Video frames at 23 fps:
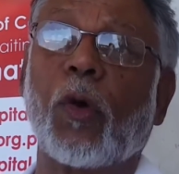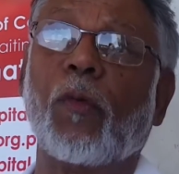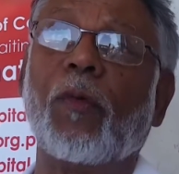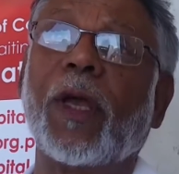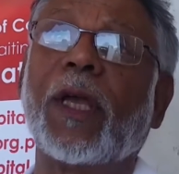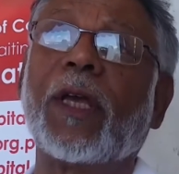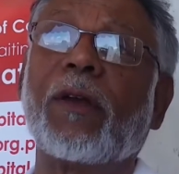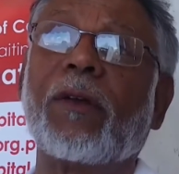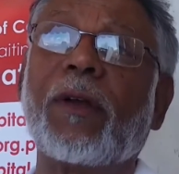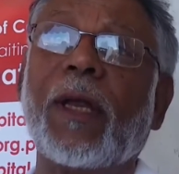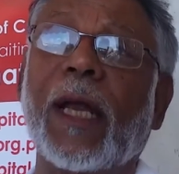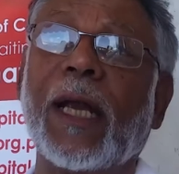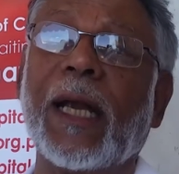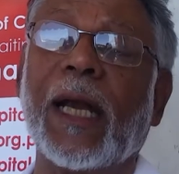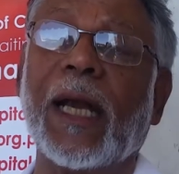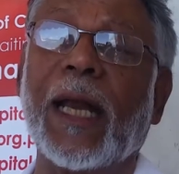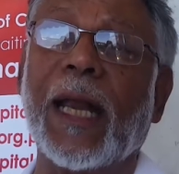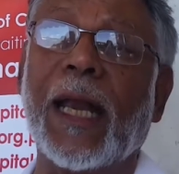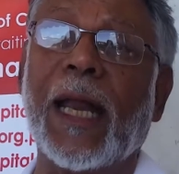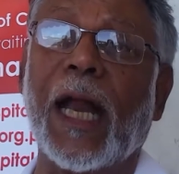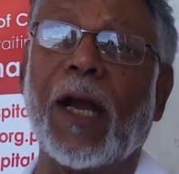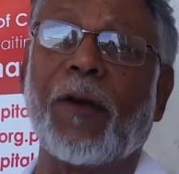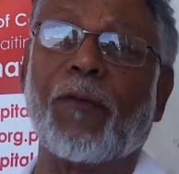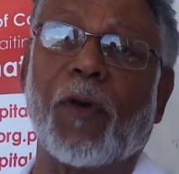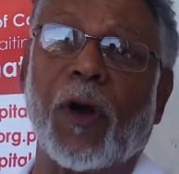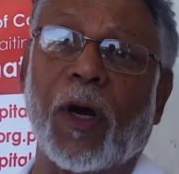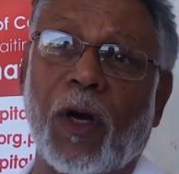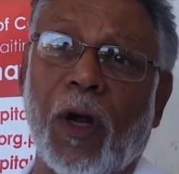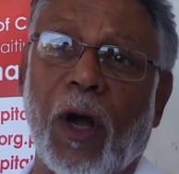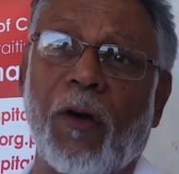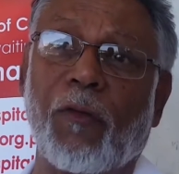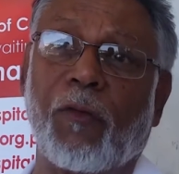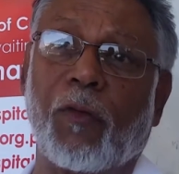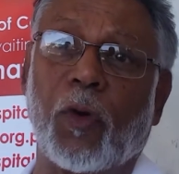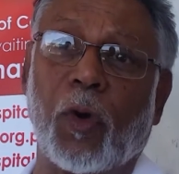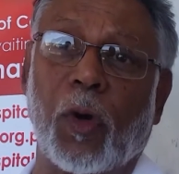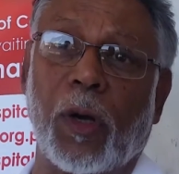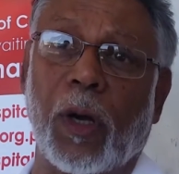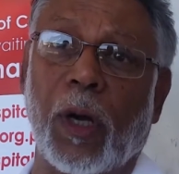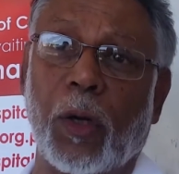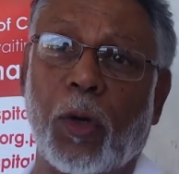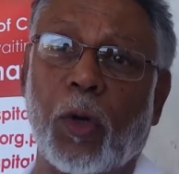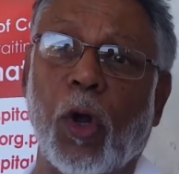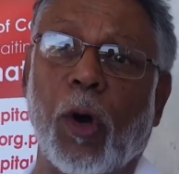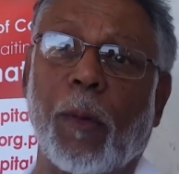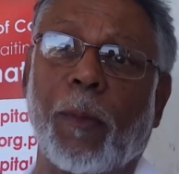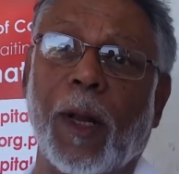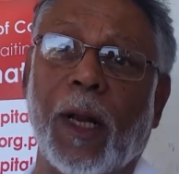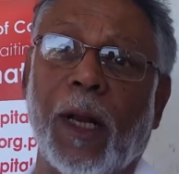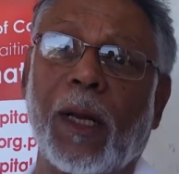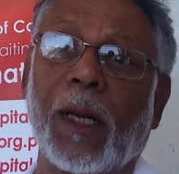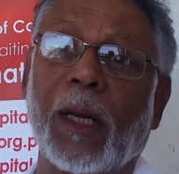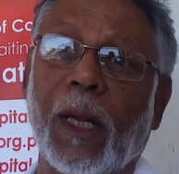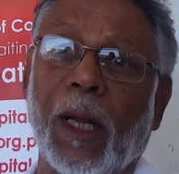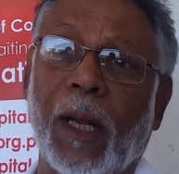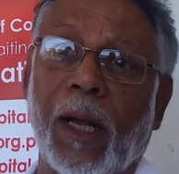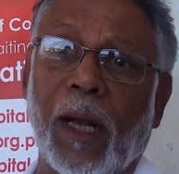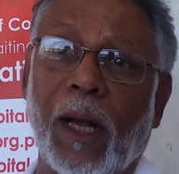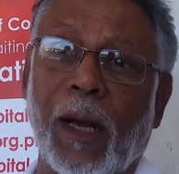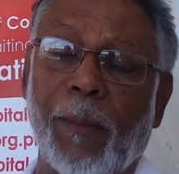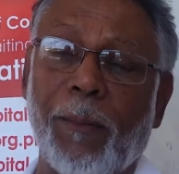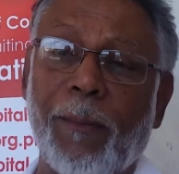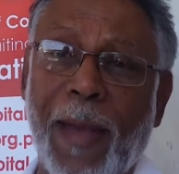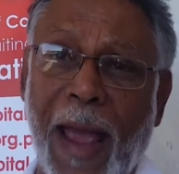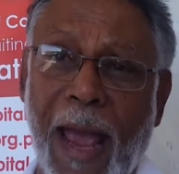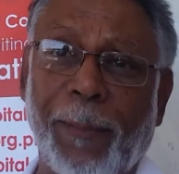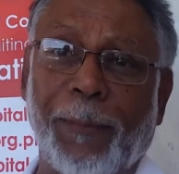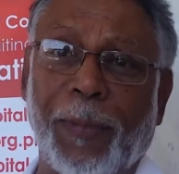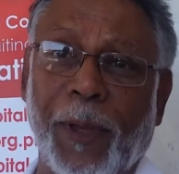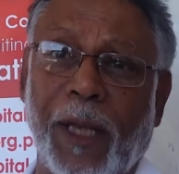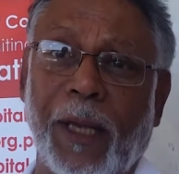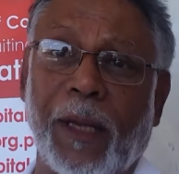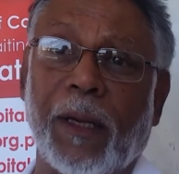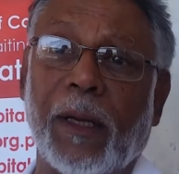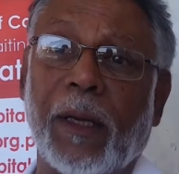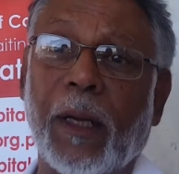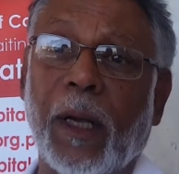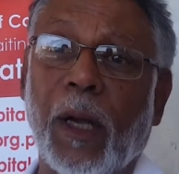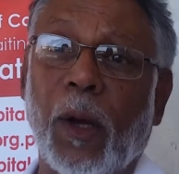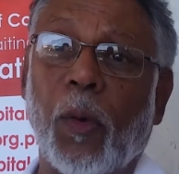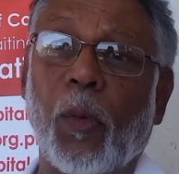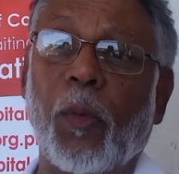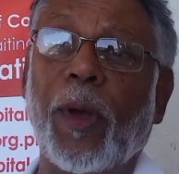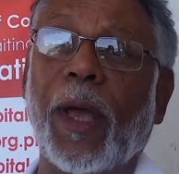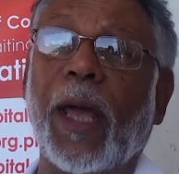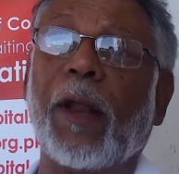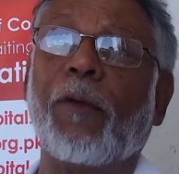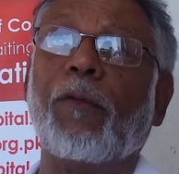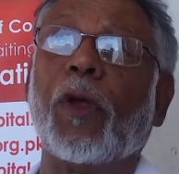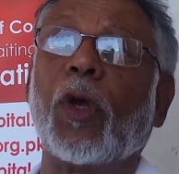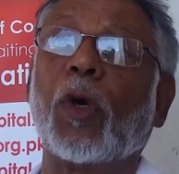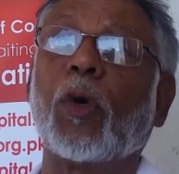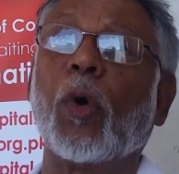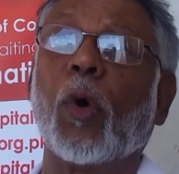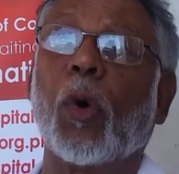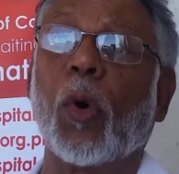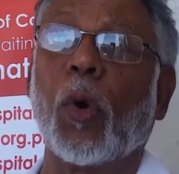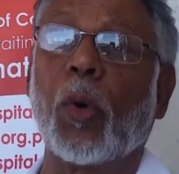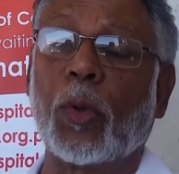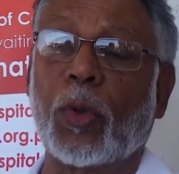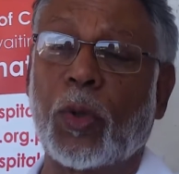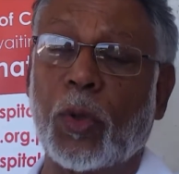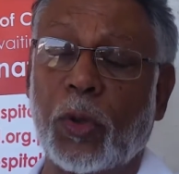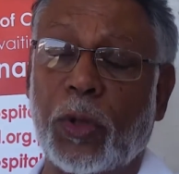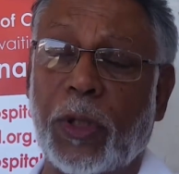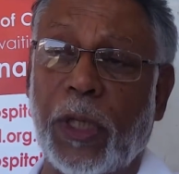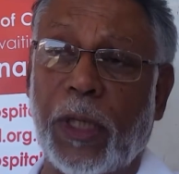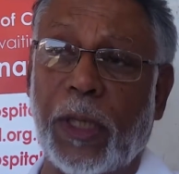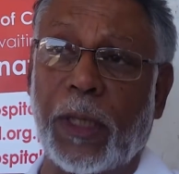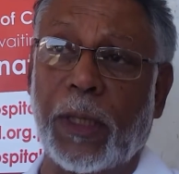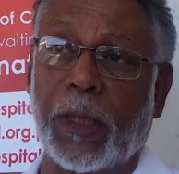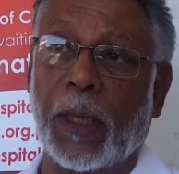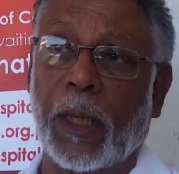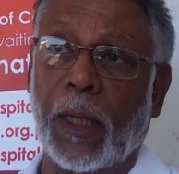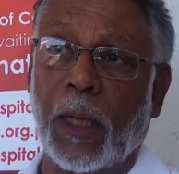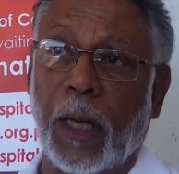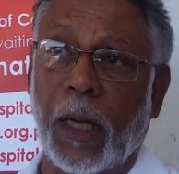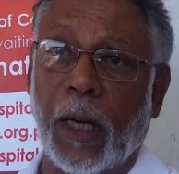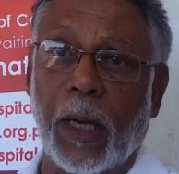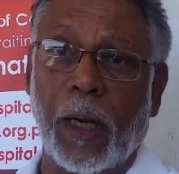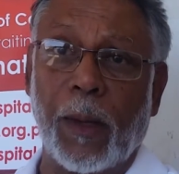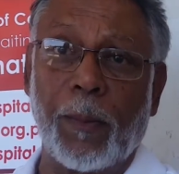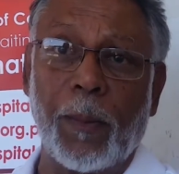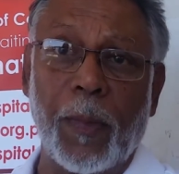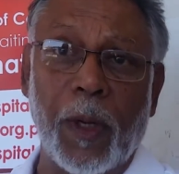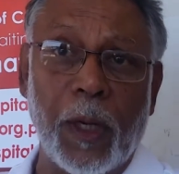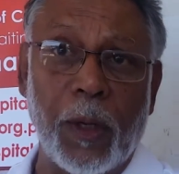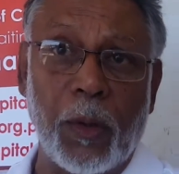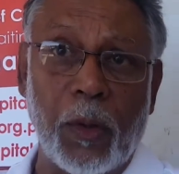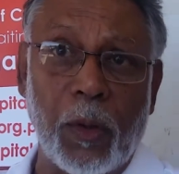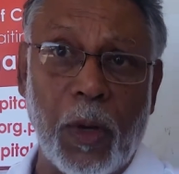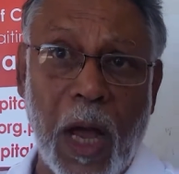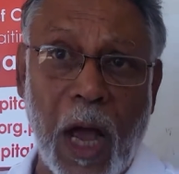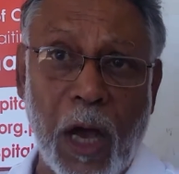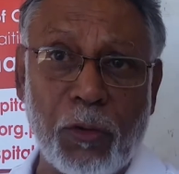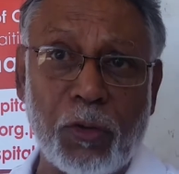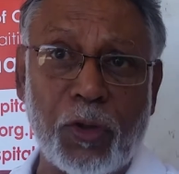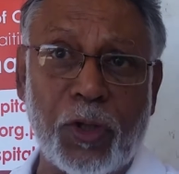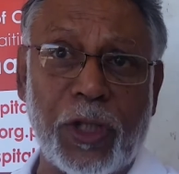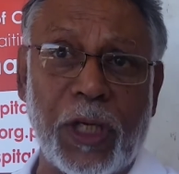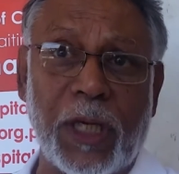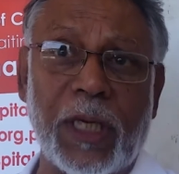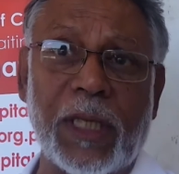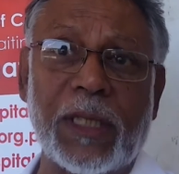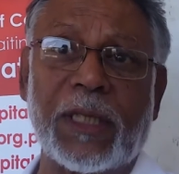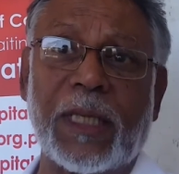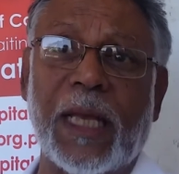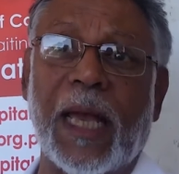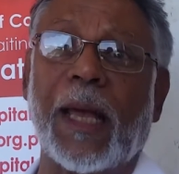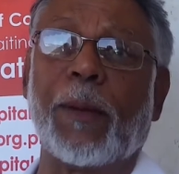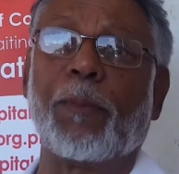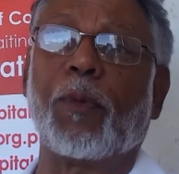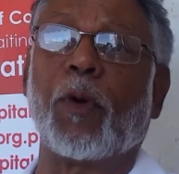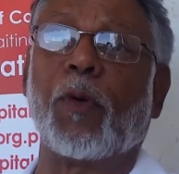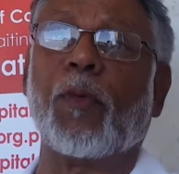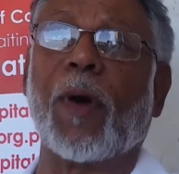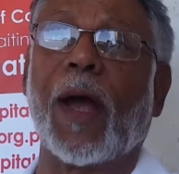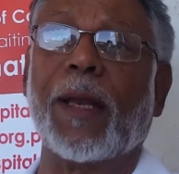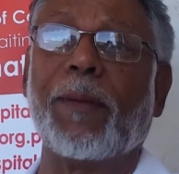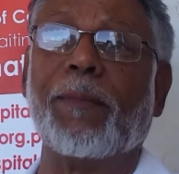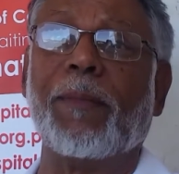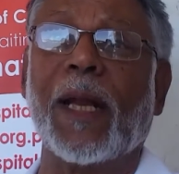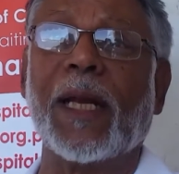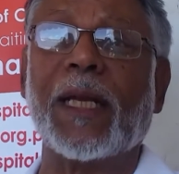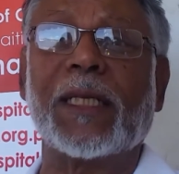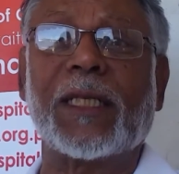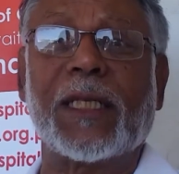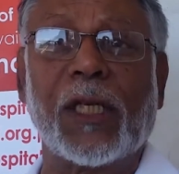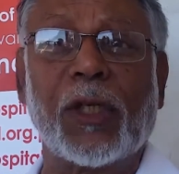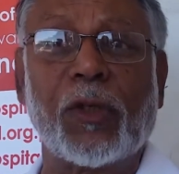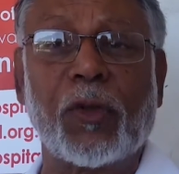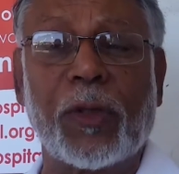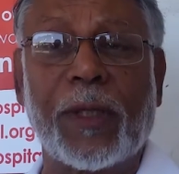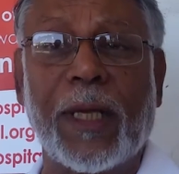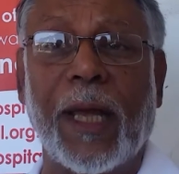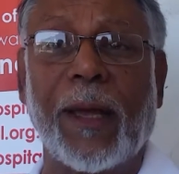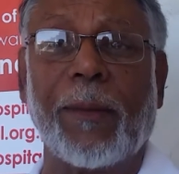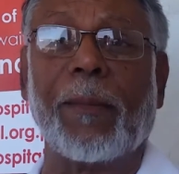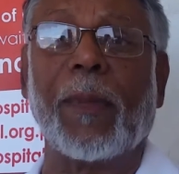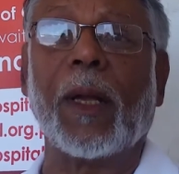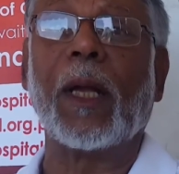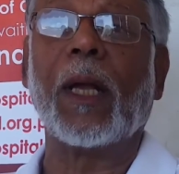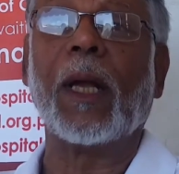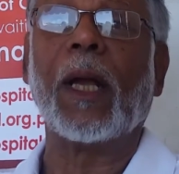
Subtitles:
So we created a network of global mapping, where we go to the houses and provide medicine to them,